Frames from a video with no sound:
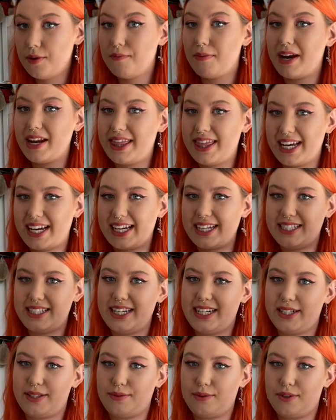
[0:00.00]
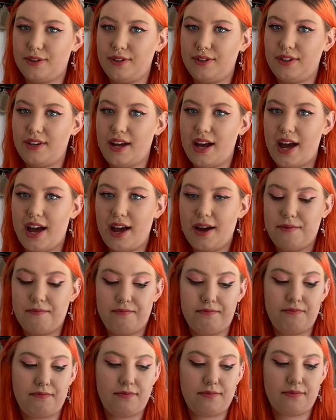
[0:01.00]
but I think it's this one.
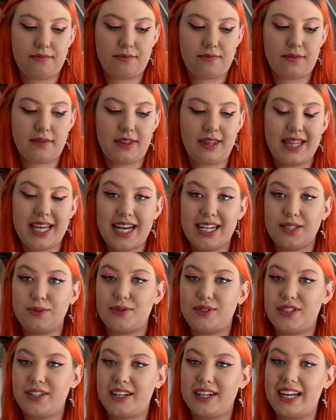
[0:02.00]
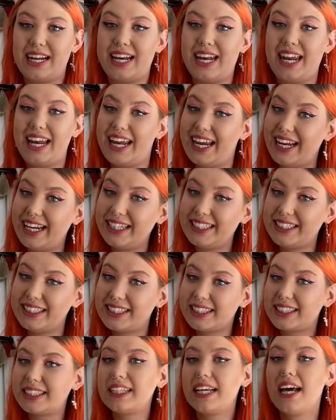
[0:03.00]
This was done in
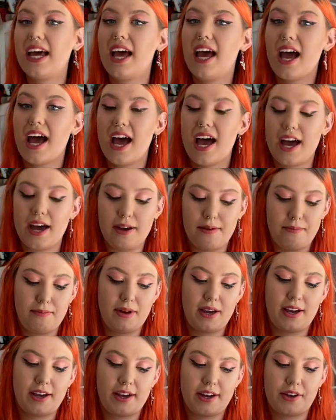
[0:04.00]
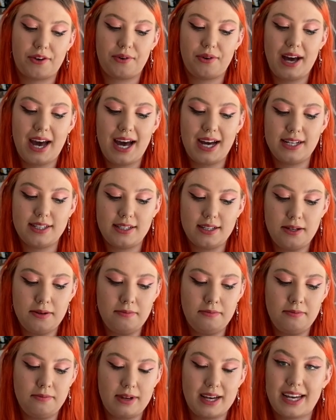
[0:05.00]
Leeds by a guy called
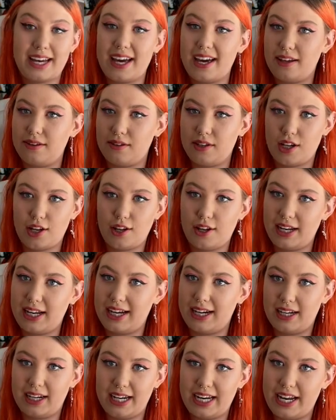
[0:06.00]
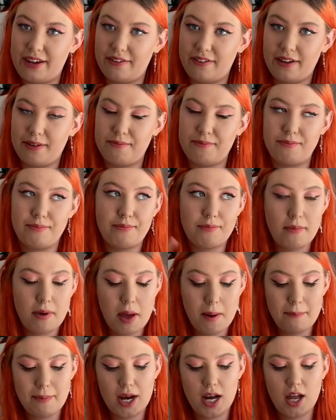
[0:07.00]
Adam. Again, I'll leave him
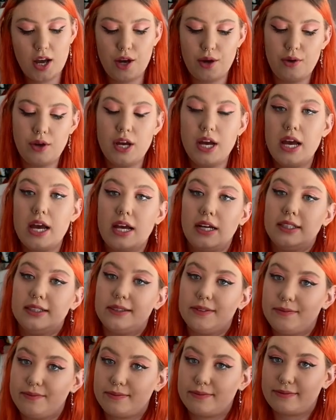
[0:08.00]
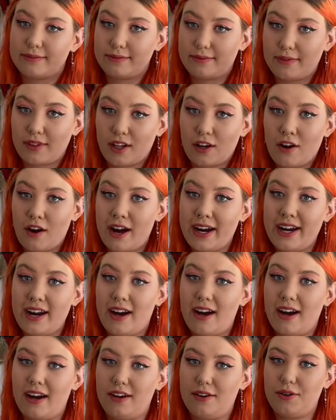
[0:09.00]
below. Crying
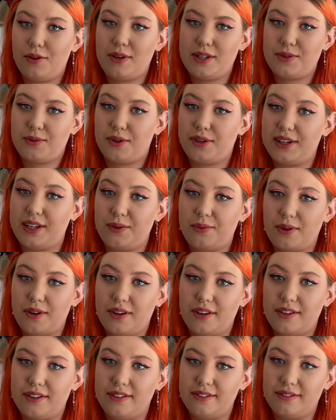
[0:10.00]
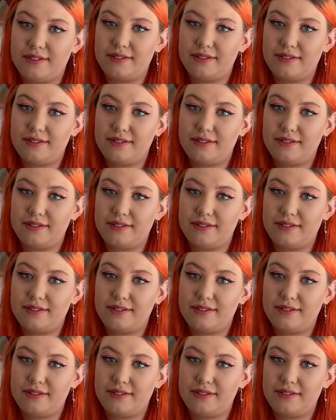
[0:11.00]
heart, always wanted one.